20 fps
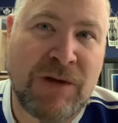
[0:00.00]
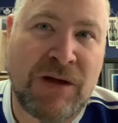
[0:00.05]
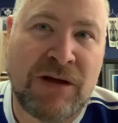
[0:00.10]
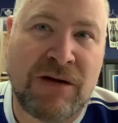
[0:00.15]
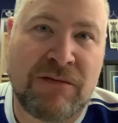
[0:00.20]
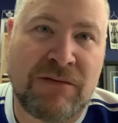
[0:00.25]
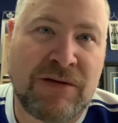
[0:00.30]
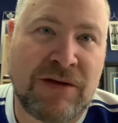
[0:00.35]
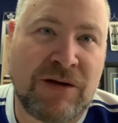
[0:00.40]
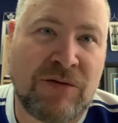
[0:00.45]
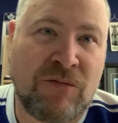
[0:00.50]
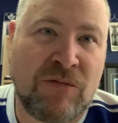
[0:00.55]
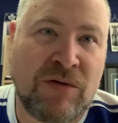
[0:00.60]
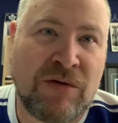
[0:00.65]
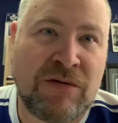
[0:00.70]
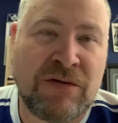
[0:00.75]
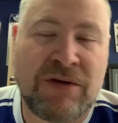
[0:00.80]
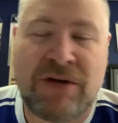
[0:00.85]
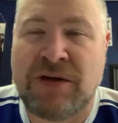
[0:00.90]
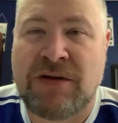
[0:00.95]
I don't think
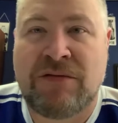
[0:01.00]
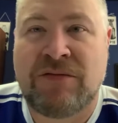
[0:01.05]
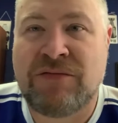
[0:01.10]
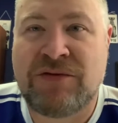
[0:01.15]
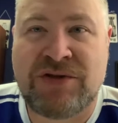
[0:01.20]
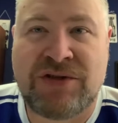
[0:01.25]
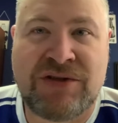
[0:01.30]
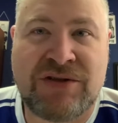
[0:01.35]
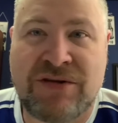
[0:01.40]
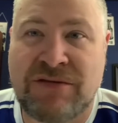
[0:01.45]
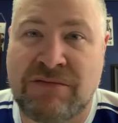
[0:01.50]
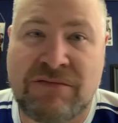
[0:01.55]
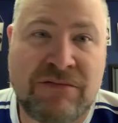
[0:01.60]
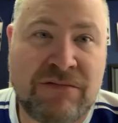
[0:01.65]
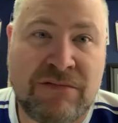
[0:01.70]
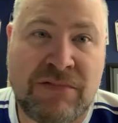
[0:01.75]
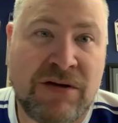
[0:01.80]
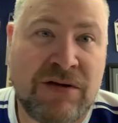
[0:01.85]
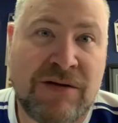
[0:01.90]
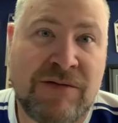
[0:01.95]

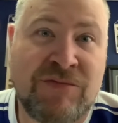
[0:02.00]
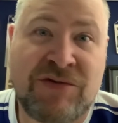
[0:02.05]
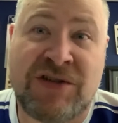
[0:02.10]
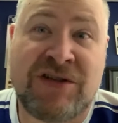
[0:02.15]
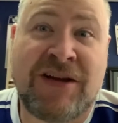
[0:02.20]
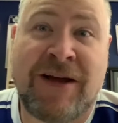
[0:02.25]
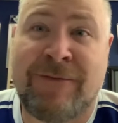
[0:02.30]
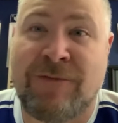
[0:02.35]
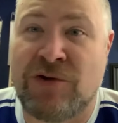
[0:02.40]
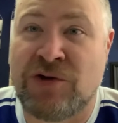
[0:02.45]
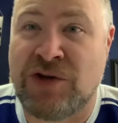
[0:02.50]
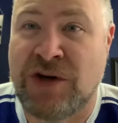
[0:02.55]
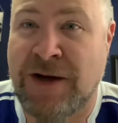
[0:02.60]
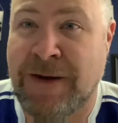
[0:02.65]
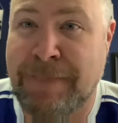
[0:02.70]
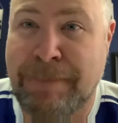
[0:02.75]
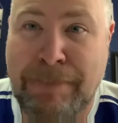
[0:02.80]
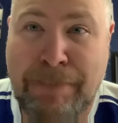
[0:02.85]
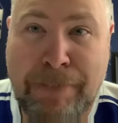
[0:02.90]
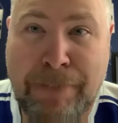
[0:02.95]
it was a demo
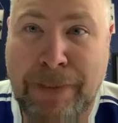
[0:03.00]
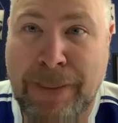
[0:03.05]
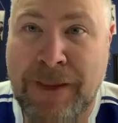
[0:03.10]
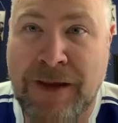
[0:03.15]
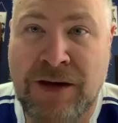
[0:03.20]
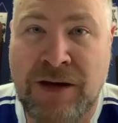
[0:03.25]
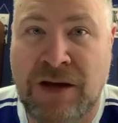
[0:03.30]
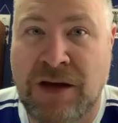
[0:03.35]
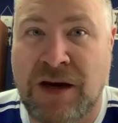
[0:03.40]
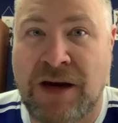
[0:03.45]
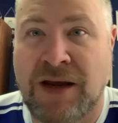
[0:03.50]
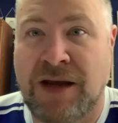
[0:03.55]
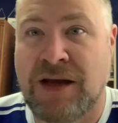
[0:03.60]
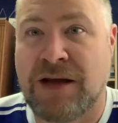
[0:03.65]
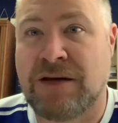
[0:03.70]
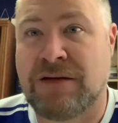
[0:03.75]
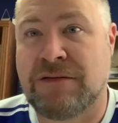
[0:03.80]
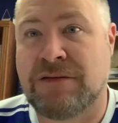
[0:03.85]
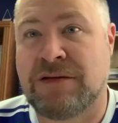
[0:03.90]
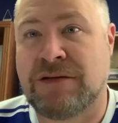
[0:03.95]
job. You get
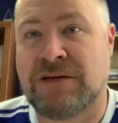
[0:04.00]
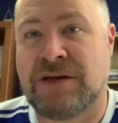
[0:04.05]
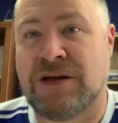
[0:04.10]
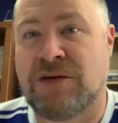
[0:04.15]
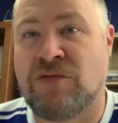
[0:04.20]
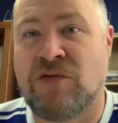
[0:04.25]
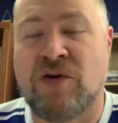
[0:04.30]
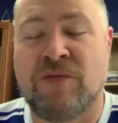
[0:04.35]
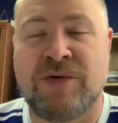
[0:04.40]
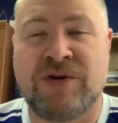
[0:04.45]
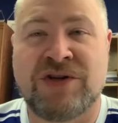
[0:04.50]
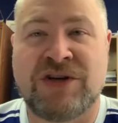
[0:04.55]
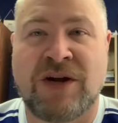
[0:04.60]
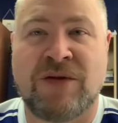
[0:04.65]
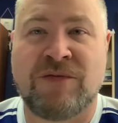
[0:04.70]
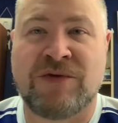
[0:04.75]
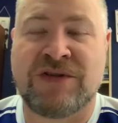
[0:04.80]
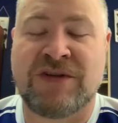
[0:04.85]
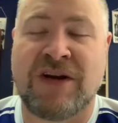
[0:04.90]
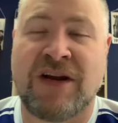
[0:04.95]
ahead, and then Roby John
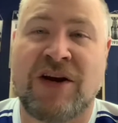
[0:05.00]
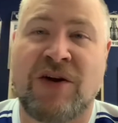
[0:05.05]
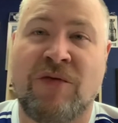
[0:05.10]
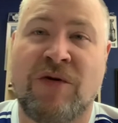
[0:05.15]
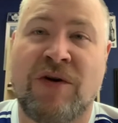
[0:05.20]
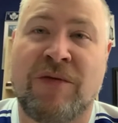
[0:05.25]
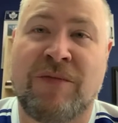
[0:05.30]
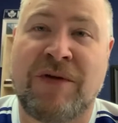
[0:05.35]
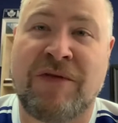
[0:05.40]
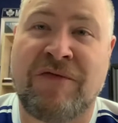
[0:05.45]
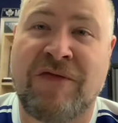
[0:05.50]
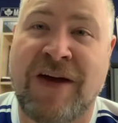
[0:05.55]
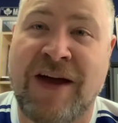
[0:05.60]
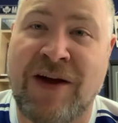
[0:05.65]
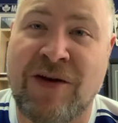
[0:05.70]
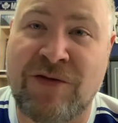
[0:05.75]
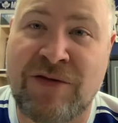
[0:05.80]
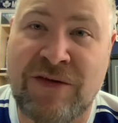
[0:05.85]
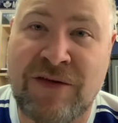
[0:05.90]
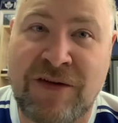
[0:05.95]
wasn't anywhere to be
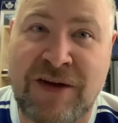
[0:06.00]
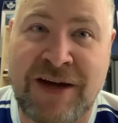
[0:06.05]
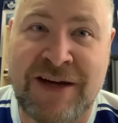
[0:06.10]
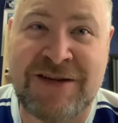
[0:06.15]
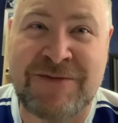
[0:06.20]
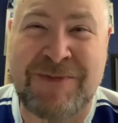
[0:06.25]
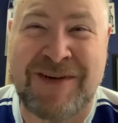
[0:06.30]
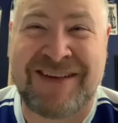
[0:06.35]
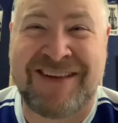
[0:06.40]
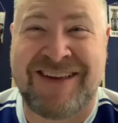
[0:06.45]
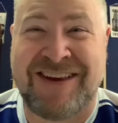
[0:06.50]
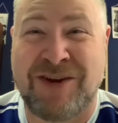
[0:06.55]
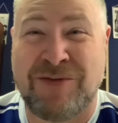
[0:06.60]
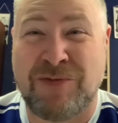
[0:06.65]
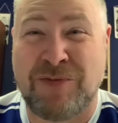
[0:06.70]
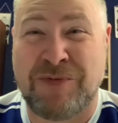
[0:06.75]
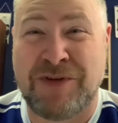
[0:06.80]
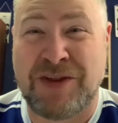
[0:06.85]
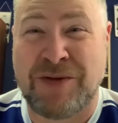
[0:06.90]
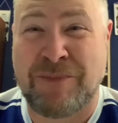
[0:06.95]
found. I expected him to
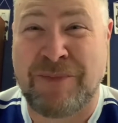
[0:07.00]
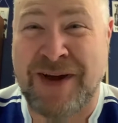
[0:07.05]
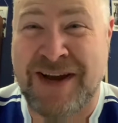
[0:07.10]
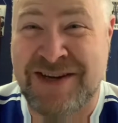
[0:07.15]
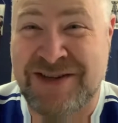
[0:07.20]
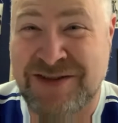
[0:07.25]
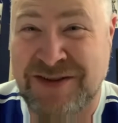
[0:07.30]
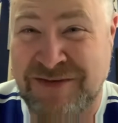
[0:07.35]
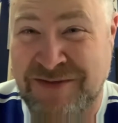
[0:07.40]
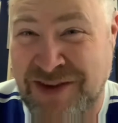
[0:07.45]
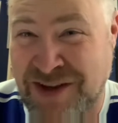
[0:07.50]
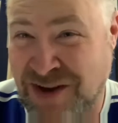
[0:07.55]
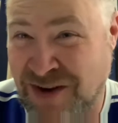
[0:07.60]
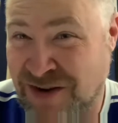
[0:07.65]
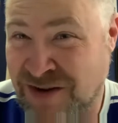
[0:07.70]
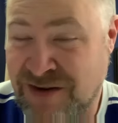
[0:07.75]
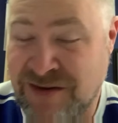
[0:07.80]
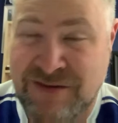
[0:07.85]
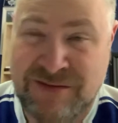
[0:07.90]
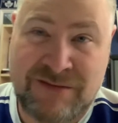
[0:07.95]
be the best of the
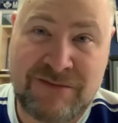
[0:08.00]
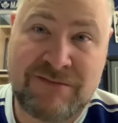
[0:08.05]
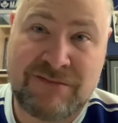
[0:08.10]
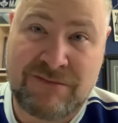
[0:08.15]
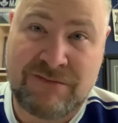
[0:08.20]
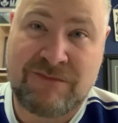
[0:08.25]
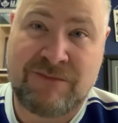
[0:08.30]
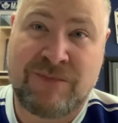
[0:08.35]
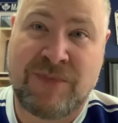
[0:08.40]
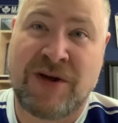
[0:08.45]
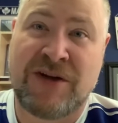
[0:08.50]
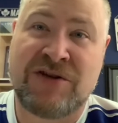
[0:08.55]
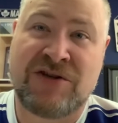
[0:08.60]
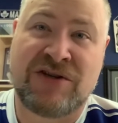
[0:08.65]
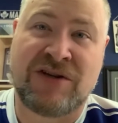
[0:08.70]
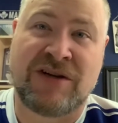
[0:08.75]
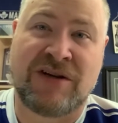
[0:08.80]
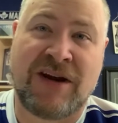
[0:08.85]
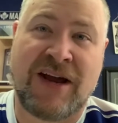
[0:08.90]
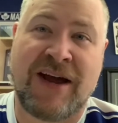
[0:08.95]
young bunch
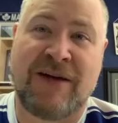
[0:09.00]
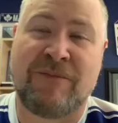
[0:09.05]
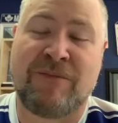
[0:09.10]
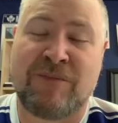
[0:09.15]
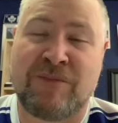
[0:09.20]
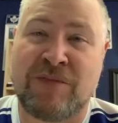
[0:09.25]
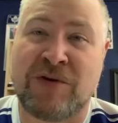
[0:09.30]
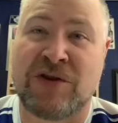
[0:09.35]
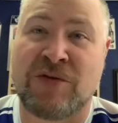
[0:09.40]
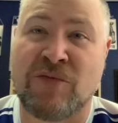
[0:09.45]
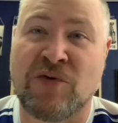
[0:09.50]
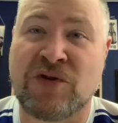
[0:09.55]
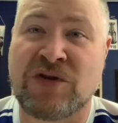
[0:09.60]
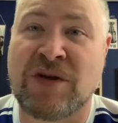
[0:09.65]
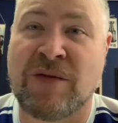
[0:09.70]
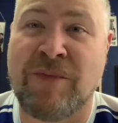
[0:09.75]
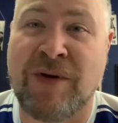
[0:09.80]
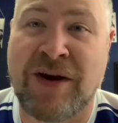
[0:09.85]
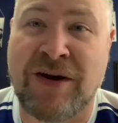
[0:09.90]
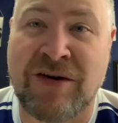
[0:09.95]
and put the most
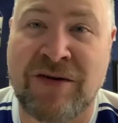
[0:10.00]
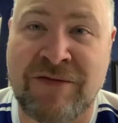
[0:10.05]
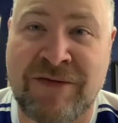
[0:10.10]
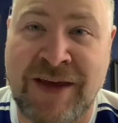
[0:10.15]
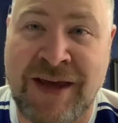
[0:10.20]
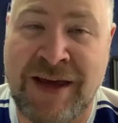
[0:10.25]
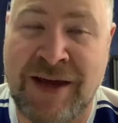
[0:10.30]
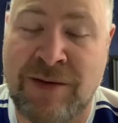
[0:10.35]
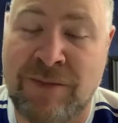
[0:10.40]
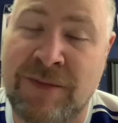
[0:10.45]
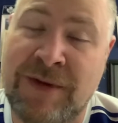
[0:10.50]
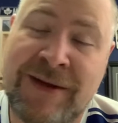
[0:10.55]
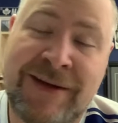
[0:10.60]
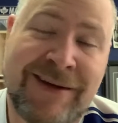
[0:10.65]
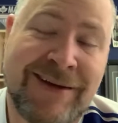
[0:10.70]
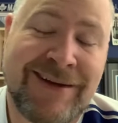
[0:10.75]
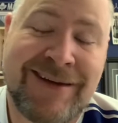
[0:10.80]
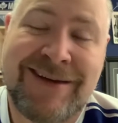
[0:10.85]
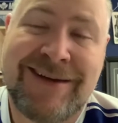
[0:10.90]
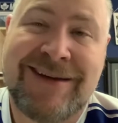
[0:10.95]
competitive game.
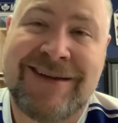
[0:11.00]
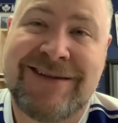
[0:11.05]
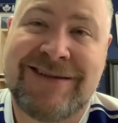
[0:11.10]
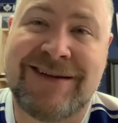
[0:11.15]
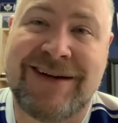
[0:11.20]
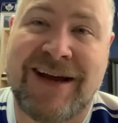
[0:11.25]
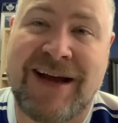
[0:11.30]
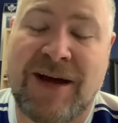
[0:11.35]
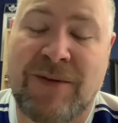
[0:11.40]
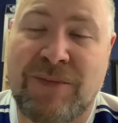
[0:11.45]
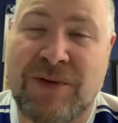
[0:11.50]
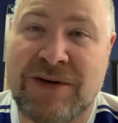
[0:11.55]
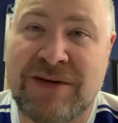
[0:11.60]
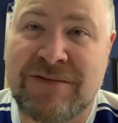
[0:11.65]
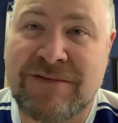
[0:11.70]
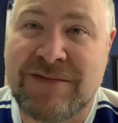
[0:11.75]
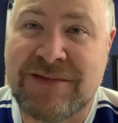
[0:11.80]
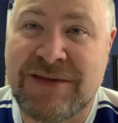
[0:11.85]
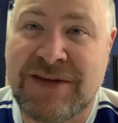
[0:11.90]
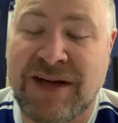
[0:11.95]
Didn't happen.
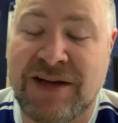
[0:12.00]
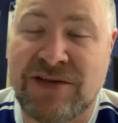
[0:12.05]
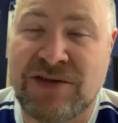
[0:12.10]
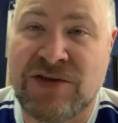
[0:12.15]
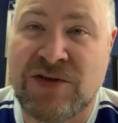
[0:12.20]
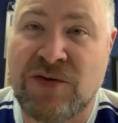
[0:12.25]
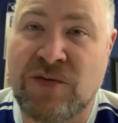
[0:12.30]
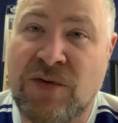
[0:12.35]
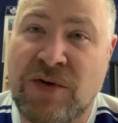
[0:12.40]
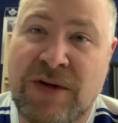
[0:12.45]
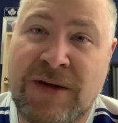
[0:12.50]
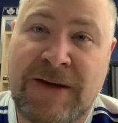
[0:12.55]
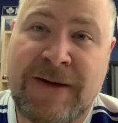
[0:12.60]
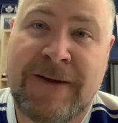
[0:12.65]
10-2.